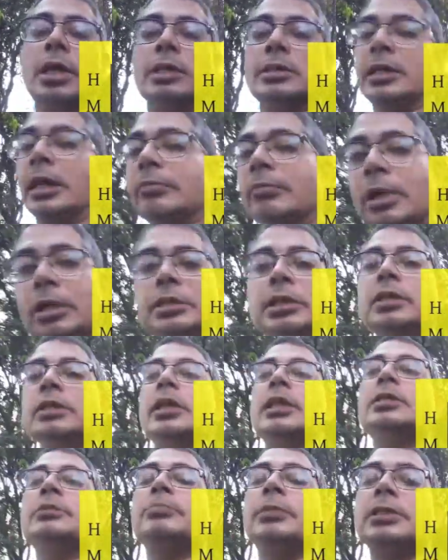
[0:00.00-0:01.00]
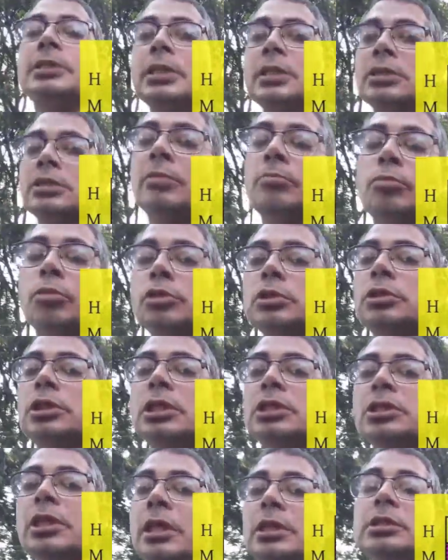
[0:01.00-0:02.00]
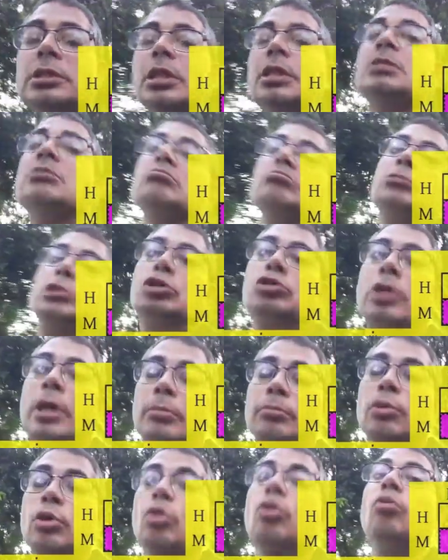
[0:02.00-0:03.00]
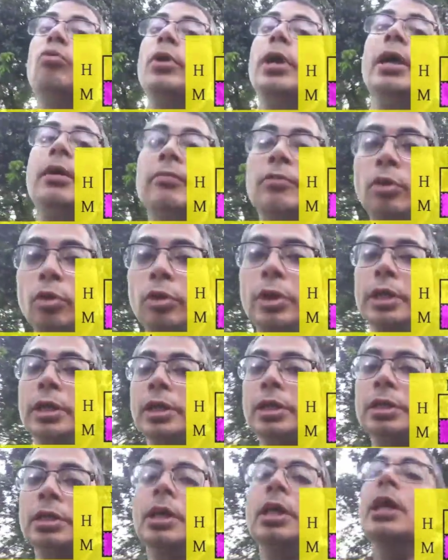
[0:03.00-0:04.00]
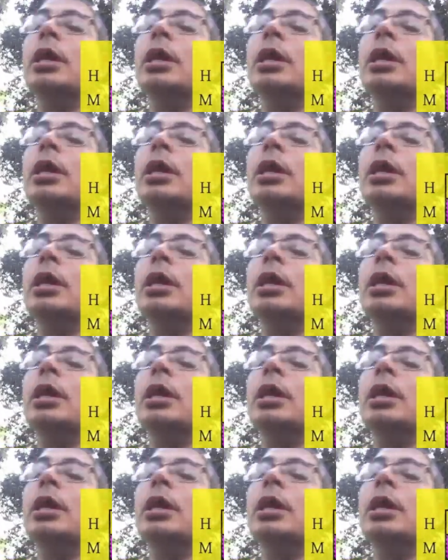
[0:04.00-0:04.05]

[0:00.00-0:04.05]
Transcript: simultaneous presence of both the changes you have no way of knowing it